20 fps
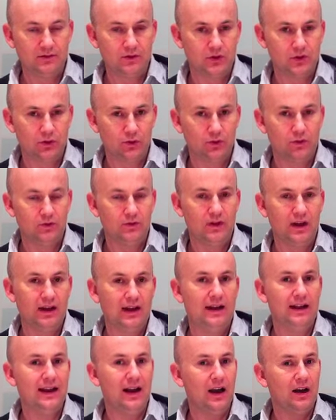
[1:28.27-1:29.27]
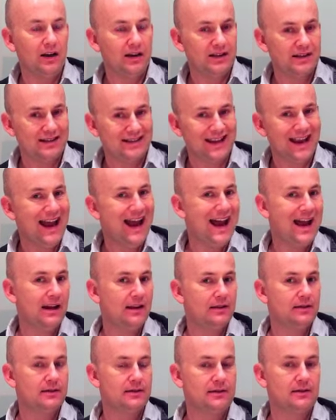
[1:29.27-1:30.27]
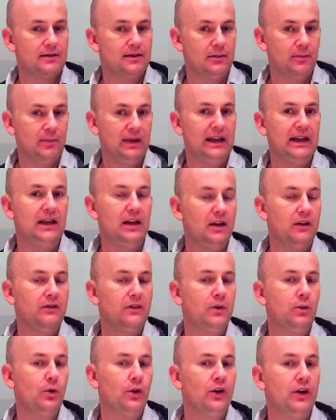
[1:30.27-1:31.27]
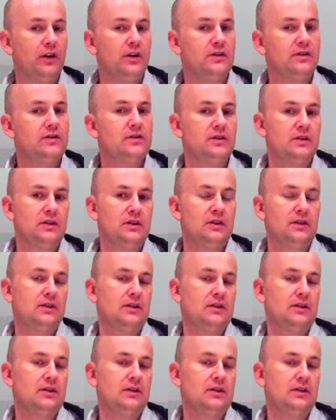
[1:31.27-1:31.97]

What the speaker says: tool that it understands the meaning of the words.